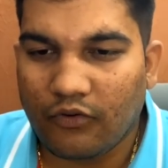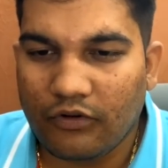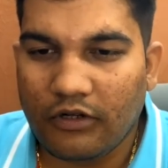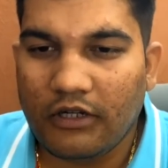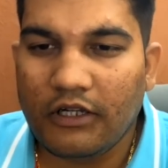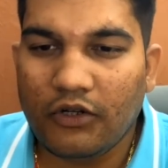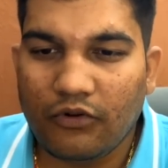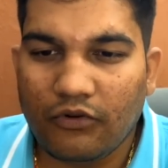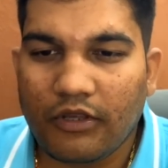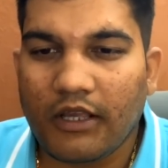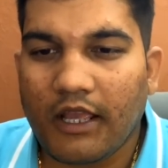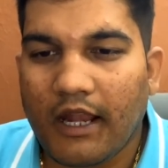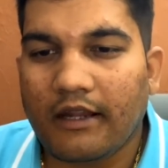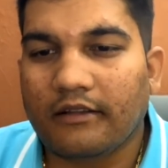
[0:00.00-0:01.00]
Only
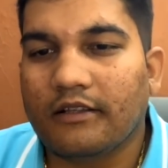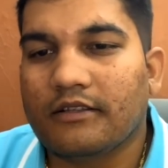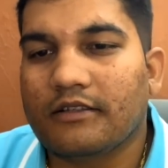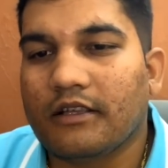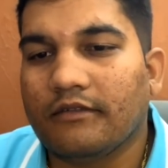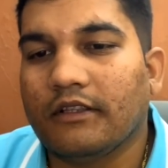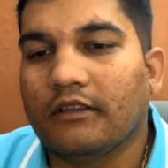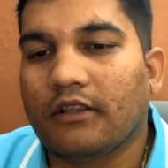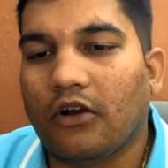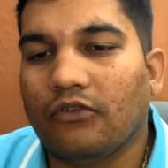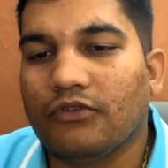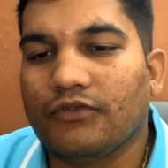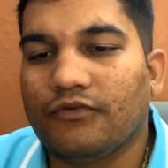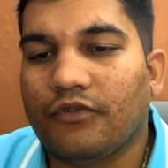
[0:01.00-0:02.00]
looking at the seventh
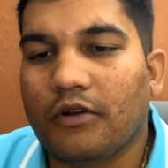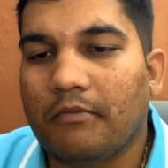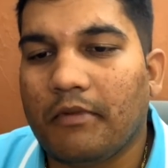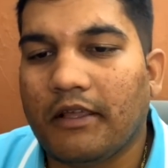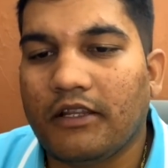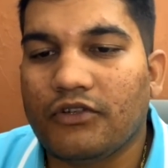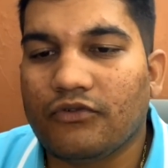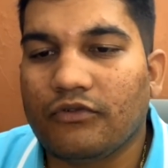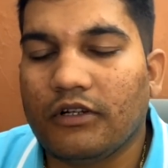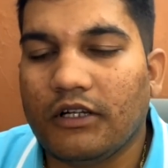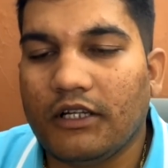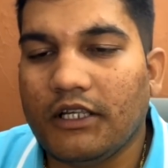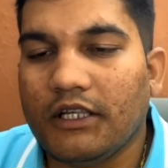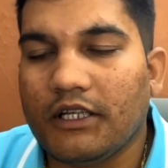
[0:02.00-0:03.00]
house for marriage
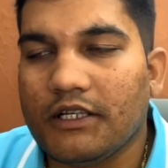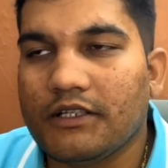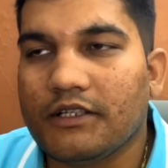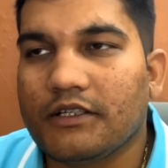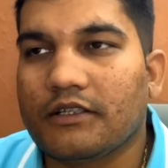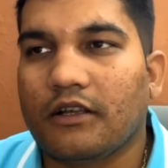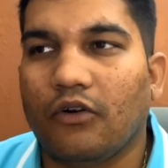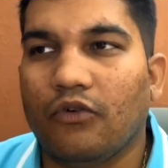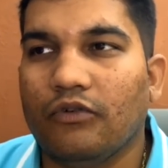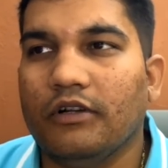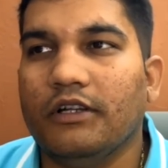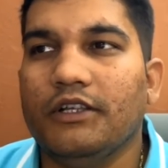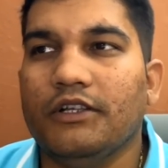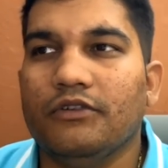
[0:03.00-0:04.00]
only is
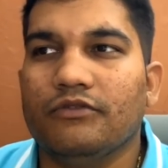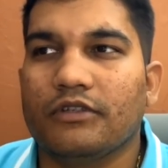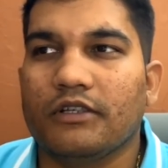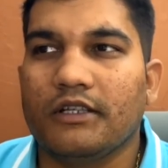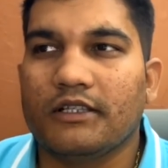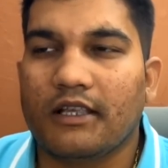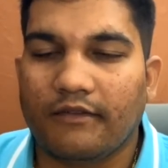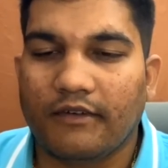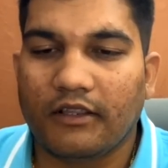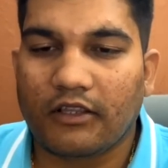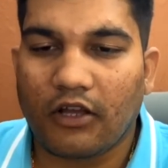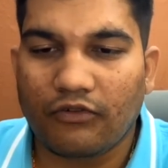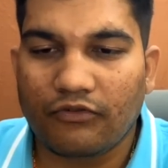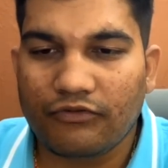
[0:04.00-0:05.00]
only using
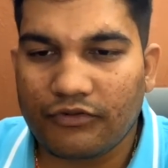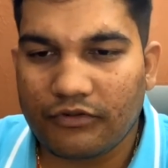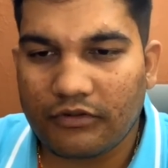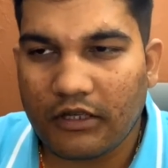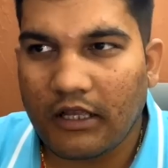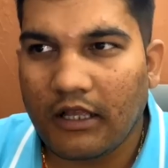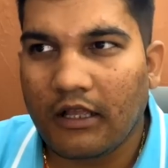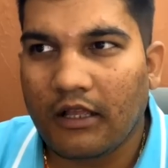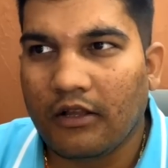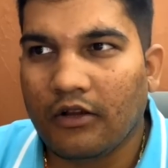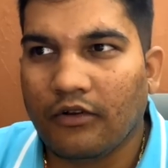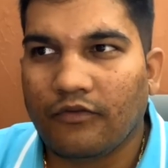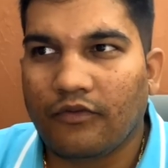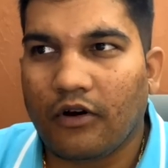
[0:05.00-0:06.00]
seventh house
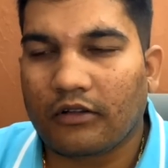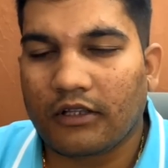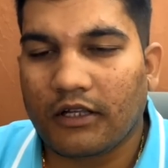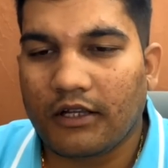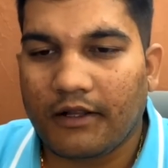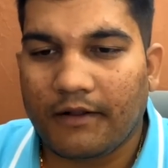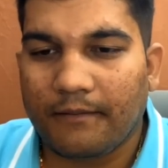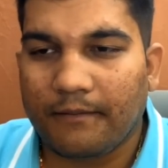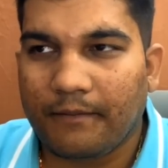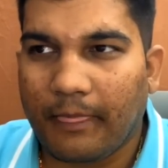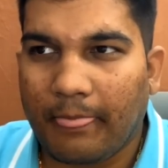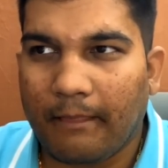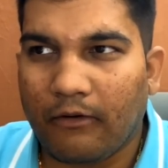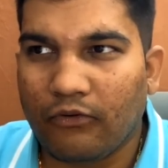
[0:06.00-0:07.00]
for the,
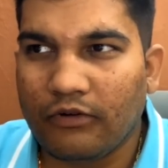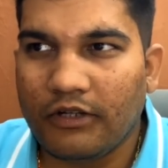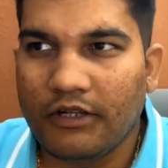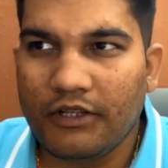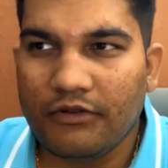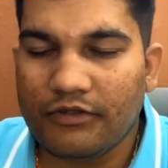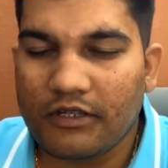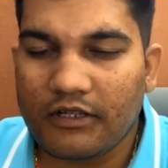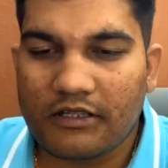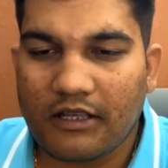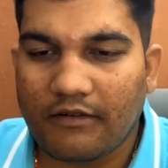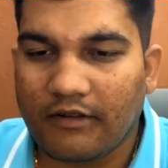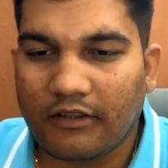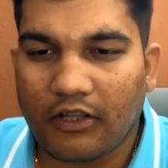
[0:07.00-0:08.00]
only using
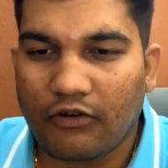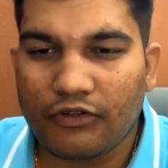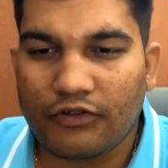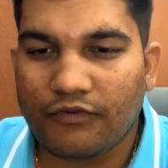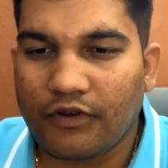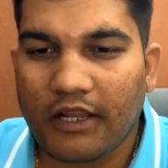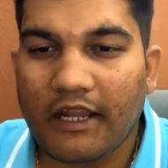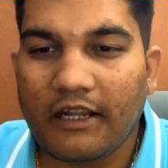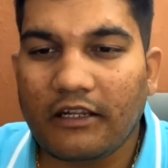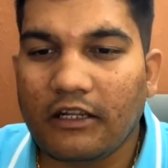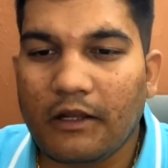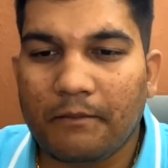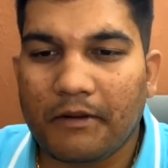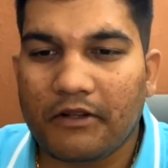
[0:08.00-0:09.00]
seventh house for
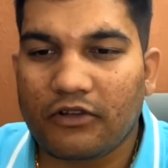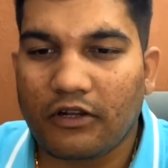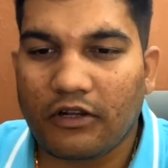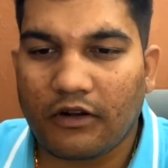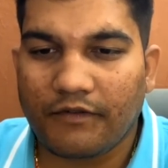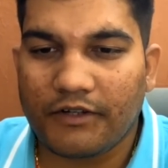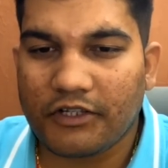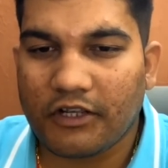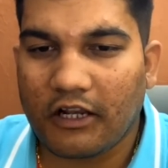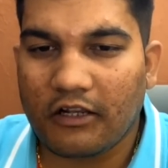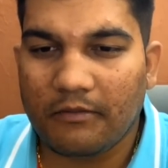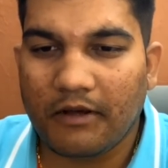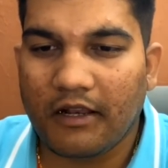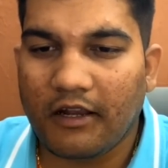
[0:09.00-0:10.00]
eighty percent of its
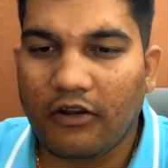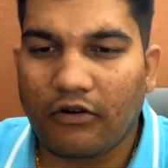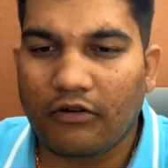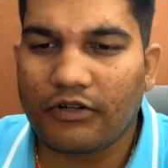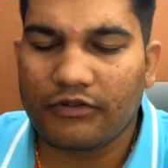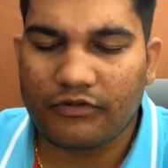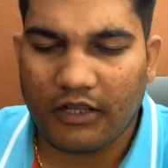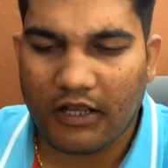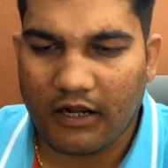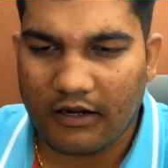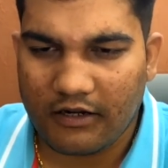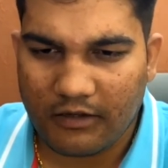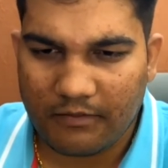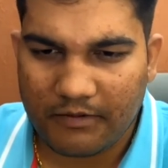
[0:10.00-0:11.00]
caliber and not using one
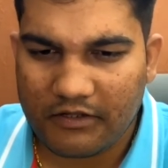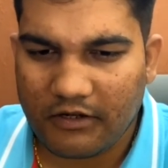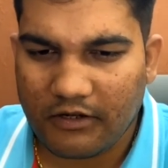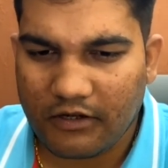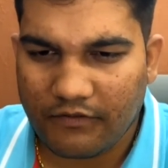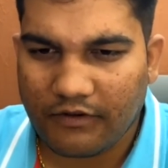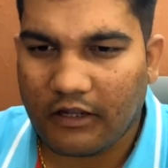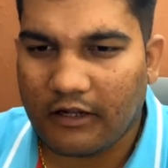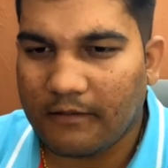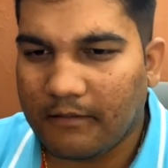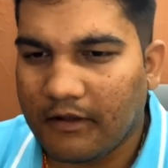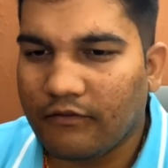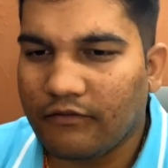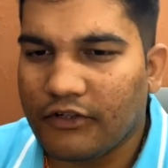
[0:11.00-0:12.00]
hundred percent of
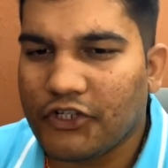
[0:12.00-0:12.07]
caliber,